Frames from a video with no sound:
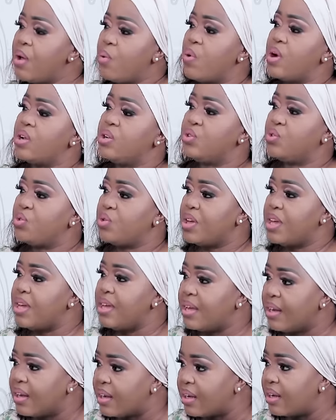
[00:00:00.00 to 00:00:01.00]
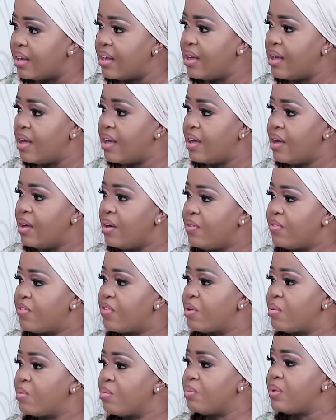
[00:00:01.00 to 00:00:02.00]
I want to heal
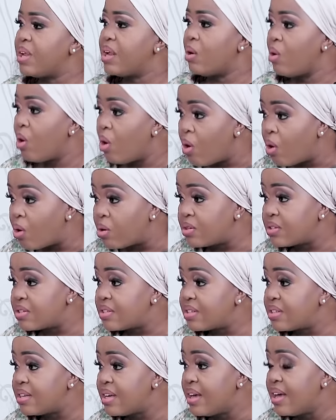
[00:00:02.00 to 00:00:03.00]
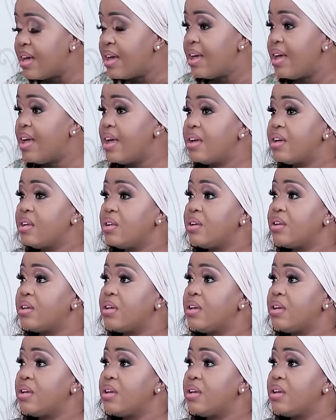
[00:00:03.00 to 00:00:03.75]
from the loss. It